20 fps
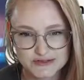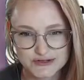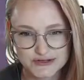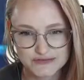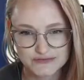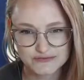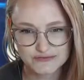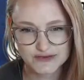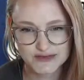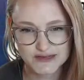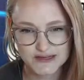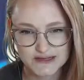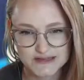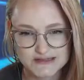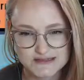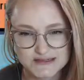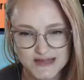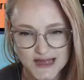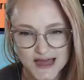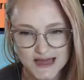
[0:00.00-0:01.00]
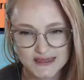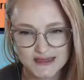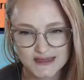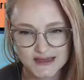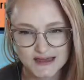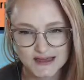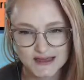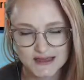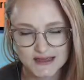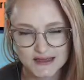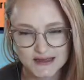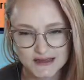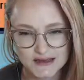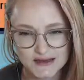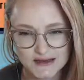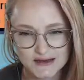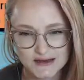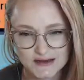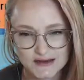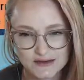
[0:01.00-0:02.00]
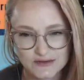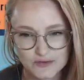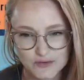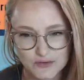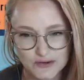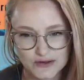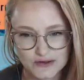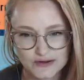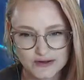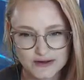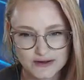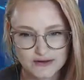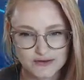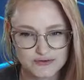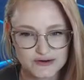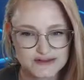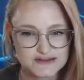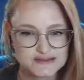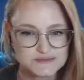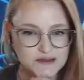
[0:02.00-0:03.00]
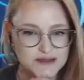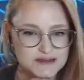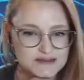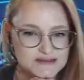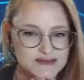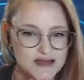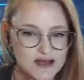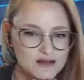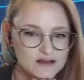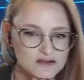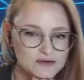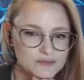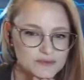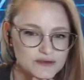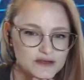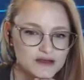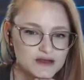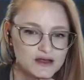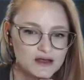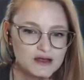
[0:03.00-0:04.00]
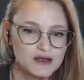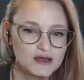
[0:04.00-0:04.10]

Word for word: 3 defense. I think I can coil here to raise my attack a little bit.